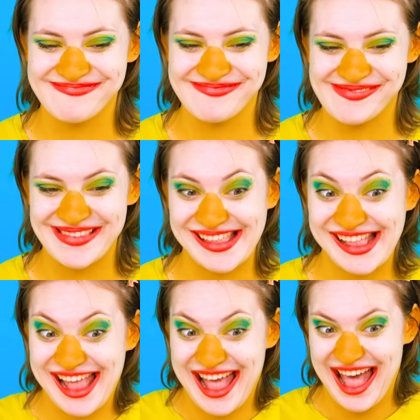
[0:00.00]
gonna have to teach
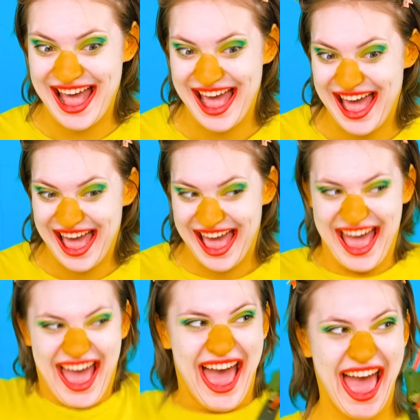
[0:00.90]
you a lesson.
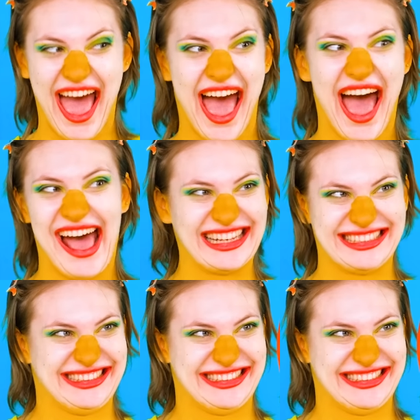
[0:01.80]
You better get ready.